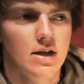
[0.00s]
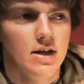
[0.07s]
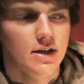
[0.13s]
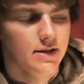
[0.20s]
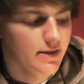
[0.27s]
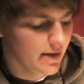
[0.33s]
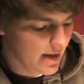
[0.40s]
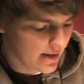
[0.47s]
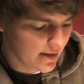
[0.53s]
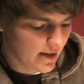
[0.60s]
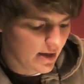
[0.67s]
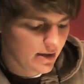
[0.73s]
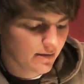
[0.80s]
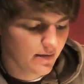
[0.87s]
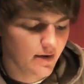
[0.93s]

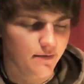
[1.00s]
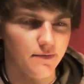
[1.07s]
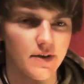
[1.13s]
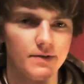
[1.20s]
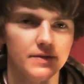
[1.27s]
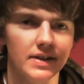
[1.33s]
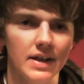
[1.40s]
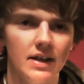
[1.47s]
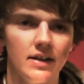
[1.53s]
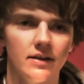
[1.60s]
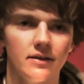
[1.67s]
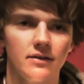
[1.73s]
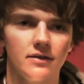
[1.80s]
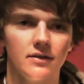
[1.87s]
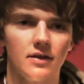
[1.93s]
ZT350
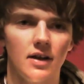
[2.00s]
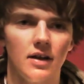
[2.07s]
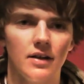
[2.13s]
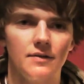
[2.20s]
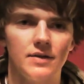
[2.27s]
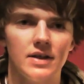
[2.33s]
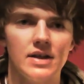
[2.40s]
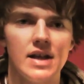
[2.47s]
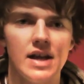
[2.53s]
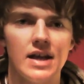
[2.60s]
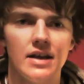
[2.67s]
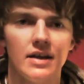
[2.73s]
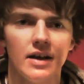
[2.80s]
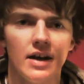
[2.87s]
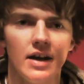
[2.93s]
all of
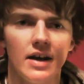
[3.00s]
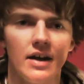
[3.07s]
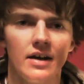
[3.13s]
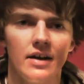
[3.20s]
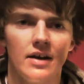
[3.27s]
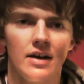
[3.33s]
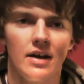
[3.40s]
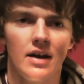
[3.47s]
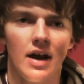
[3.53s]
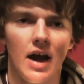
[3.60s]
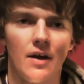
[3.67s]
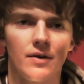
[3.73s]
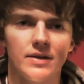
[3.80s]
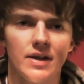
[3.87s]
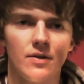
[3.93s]
today. I
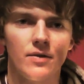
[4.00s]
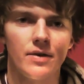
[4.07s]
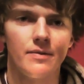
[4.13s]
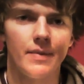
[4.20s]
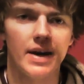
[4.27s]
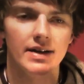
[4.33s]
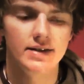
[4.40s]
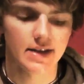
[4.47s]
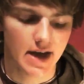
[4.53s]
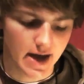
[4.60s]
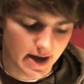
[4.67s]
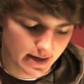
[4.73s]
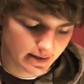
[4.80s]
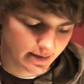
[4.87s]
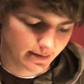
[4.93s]
was out with my
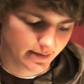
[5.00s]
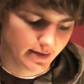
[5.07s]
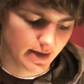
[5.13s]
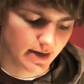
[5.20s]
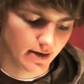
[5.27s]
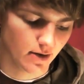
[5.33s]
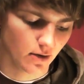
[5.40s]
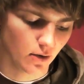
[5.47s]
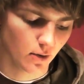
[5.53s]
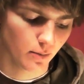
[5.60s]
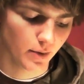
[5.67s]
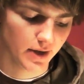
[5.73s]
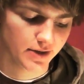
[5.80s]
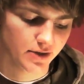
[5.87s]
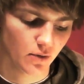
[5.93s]
dad getting a whole
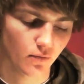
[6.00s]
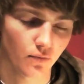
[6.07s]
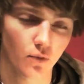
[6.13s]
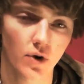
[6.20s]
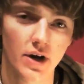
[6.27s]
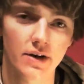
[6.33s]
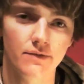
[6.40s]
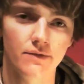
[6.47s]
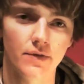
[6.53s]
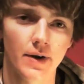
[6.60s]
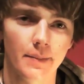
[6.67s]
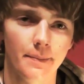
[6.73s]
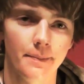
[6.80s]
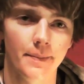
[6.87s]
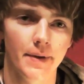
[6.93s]
bunch of wood
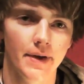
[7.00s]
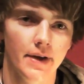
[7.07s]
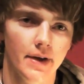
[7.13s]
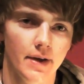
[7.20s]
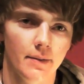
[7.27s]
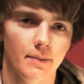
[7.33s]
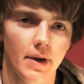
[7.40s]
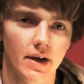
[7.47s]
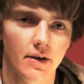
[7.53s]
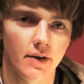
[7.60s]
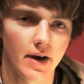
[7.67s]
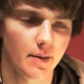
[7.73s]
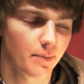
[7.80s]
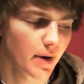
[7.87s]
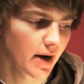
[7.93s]
from my
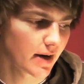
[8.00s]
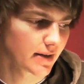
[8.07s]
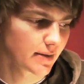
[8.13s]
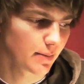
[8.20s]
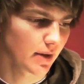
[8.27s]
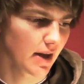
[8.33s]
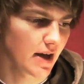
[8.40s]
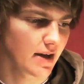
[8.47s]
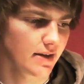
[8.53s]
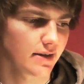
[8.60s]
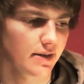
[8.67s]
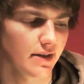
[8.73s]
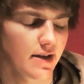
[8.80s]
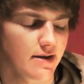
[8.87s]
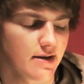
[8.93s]
grandparents' place,